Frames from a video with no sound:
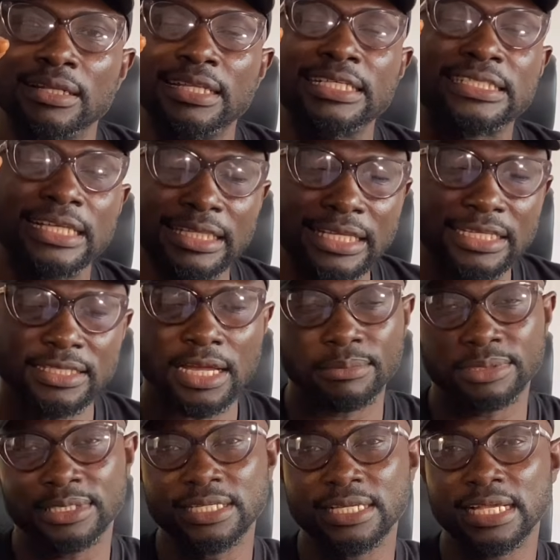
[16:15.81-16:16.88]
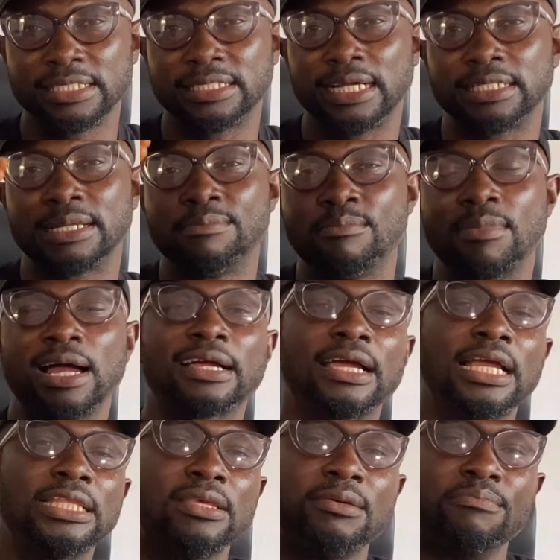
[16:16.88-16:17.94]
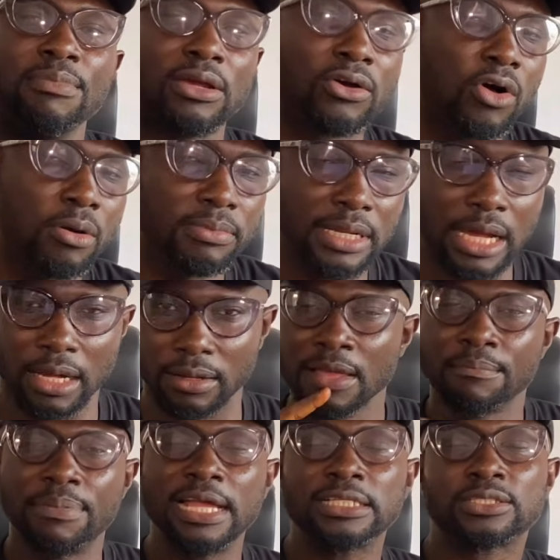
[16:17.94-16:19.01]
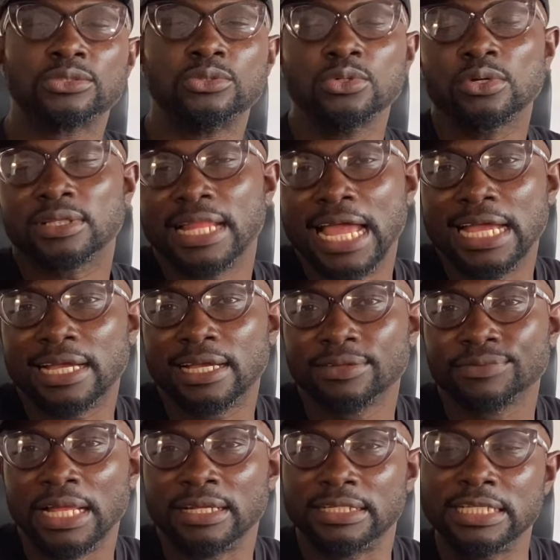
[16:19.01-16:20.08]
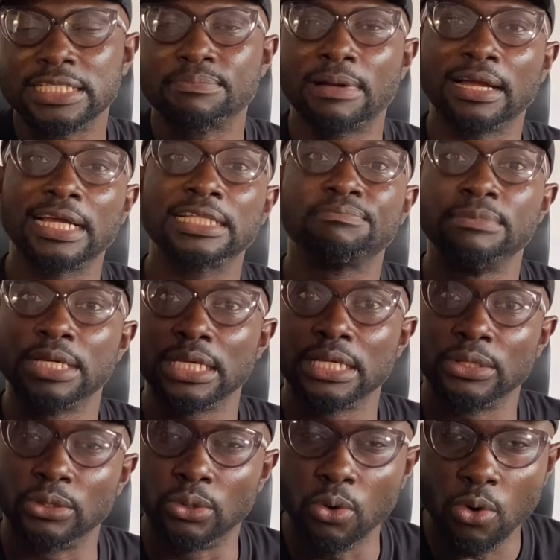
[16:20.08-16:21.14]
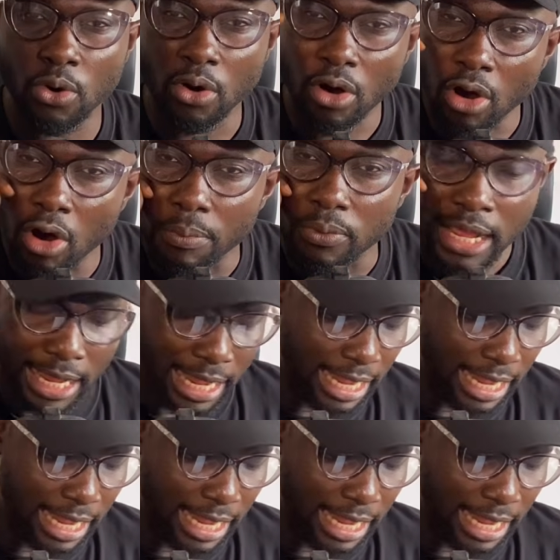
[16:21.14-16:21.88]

The certainty I'm seeing here is that the market may come down, but it looks like this market may go up.